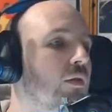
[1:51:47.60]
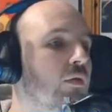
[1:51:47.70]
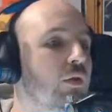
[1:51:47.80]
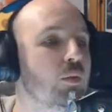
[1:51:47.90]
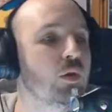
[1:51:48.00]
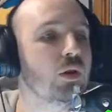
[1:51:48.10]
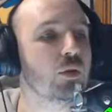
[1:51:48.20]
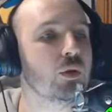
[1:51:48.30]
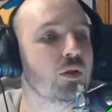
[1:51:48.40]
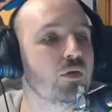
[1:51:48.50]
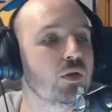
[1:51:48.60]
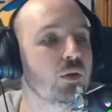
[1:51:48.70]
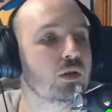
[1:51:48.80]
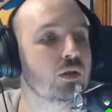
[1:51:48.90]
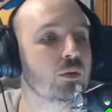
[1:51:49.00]
If I brought him into
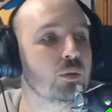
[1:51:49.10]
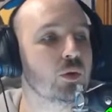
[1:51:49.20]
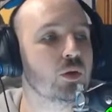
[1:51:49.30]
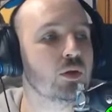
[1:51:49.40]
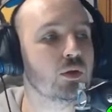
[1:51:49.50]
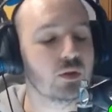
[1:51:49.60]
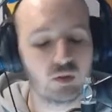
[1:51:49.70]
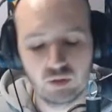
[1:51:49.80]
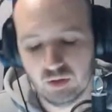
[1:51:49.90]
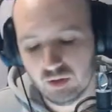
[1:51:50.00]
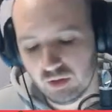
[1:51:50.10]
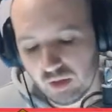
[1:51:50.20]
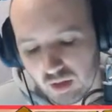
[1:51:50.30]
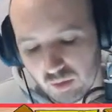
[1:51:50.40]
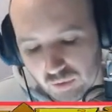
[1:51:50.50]
focus a bit more.
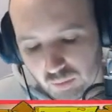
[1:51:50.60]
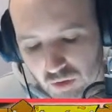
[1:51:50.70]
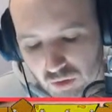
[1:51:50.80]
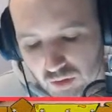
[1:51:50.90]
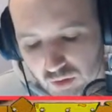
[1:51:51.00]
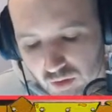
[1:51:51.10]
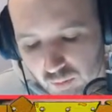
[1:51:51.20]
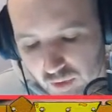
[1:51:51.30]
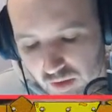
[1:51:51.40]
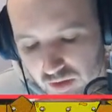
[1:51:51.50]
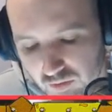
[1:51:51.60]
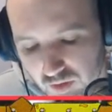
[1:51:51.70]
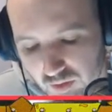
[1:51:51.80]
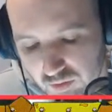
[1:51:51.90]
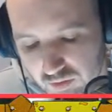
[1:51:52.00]
Yeah, I probably should do a comparison
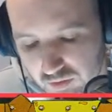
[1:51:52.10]
video.